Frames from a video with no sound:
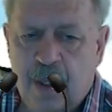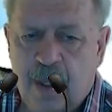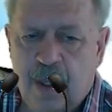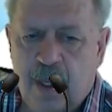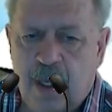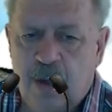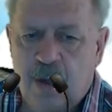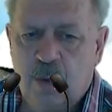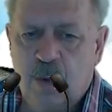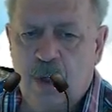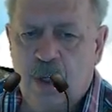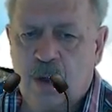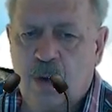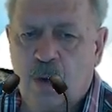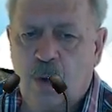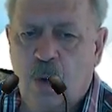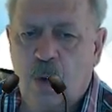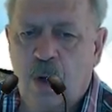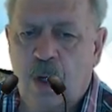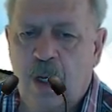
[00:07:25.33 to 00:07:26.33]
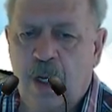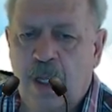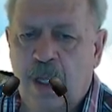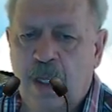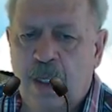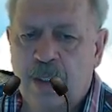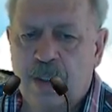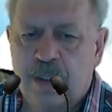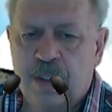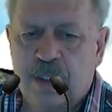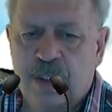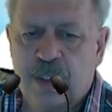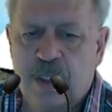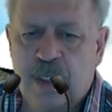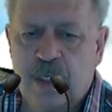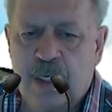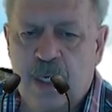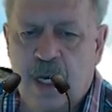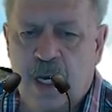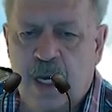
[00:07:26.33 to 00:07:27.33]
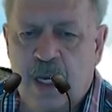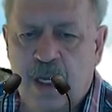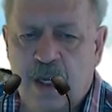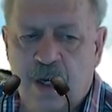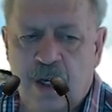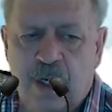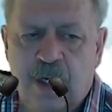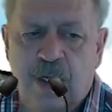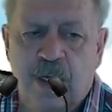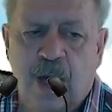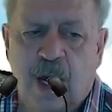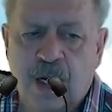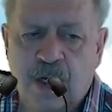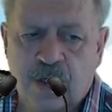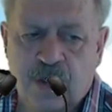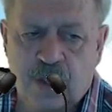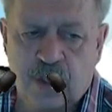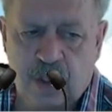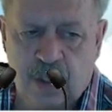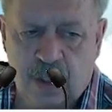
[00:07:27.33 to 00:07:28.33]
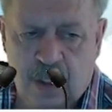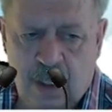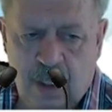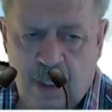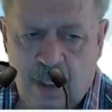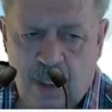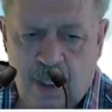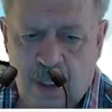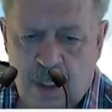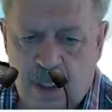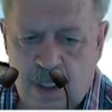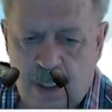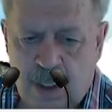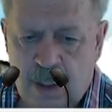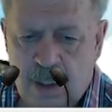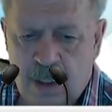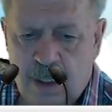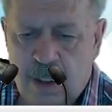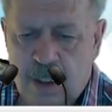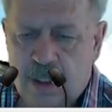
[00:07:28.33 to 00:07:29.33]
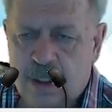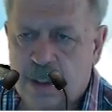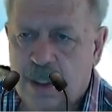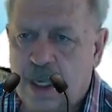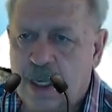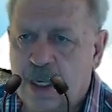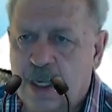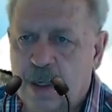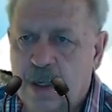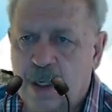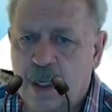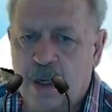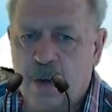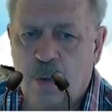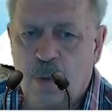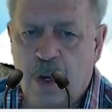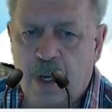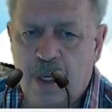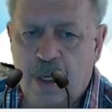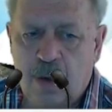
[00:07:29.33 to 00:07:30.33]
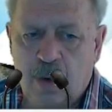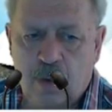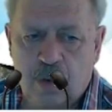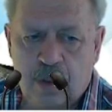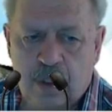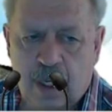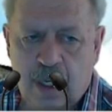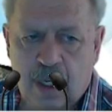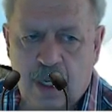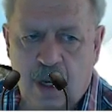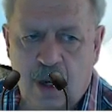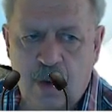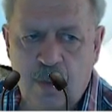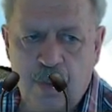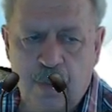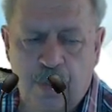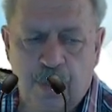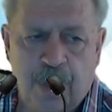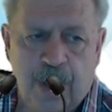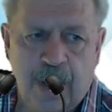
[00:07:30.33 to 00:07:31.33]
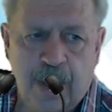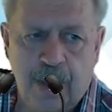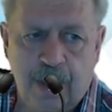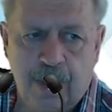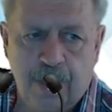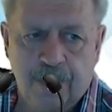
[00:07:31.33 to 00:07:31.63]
and will accordingly see a reduction in their take away or take home pay.